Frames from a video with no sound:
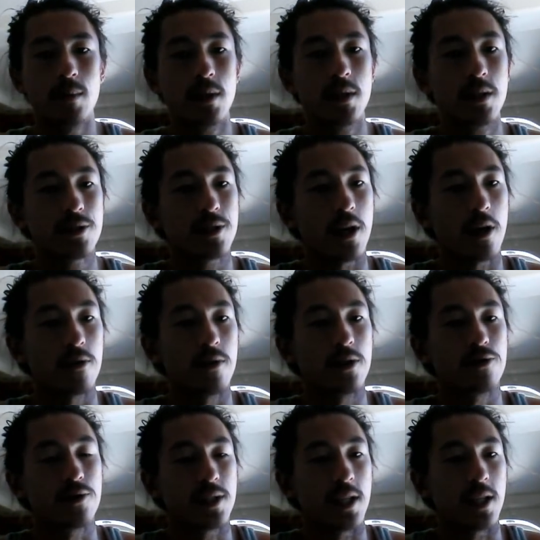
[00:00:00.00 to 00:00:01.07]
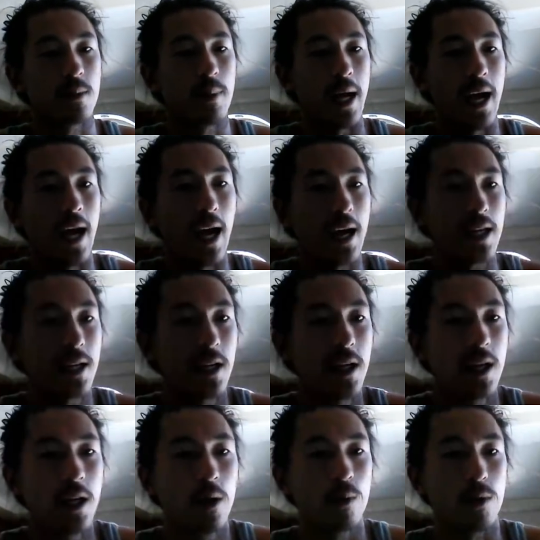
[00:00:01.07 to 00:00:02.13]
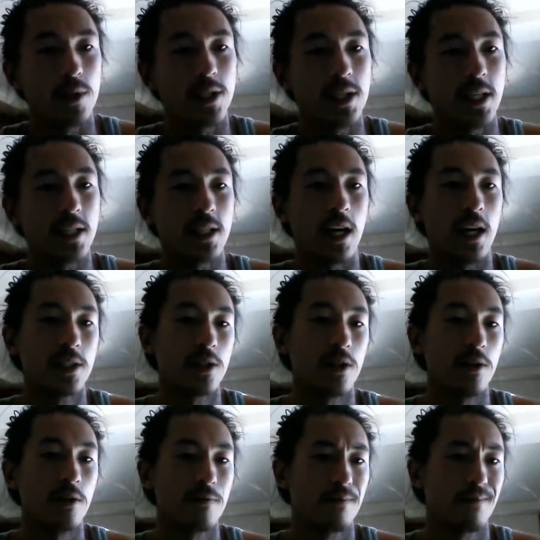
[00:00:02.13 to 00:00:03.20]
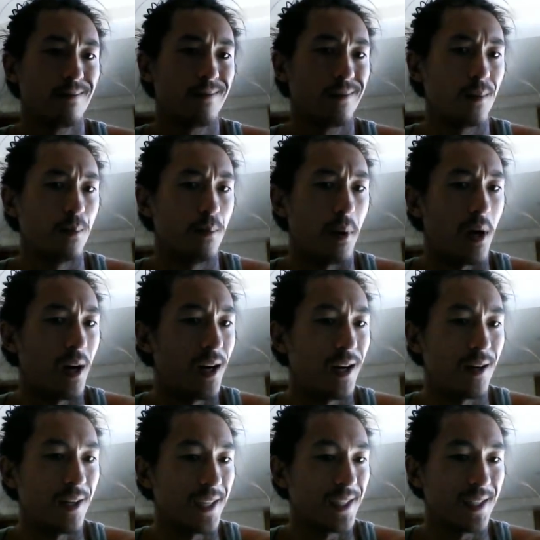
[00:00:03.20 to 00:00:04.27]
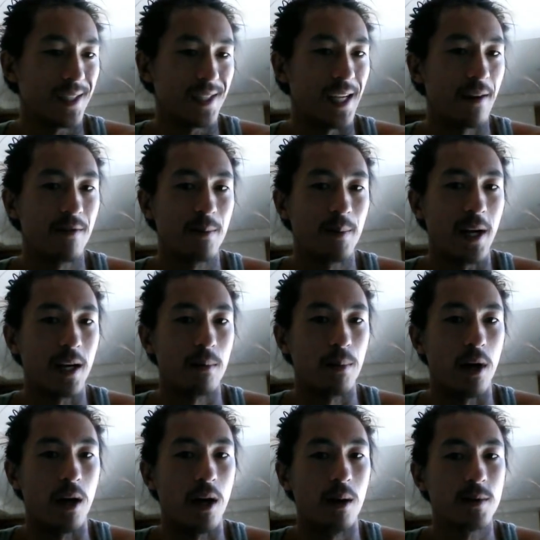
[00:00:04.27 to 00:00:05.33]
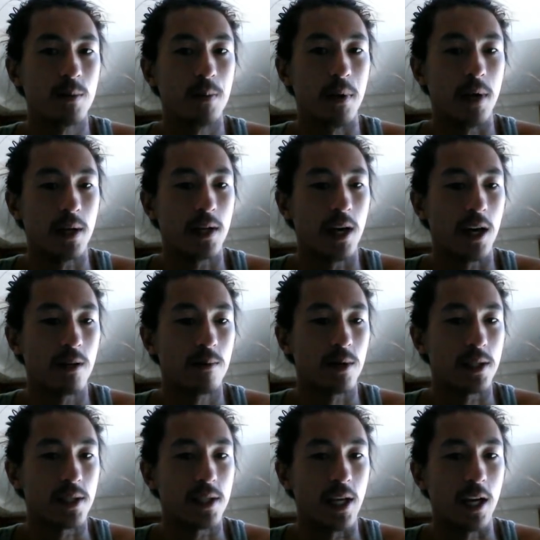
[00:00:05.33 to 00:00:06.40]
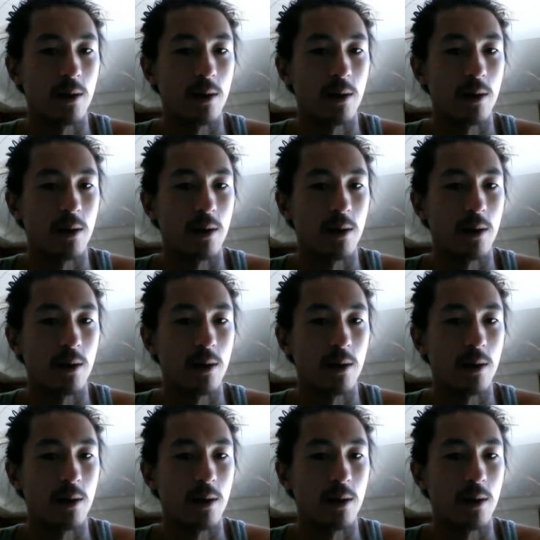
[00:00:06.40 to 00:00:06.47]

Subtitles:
Here's another interesting pack. We're seeing tons of like 7 mana bombs, but I kind of want to stay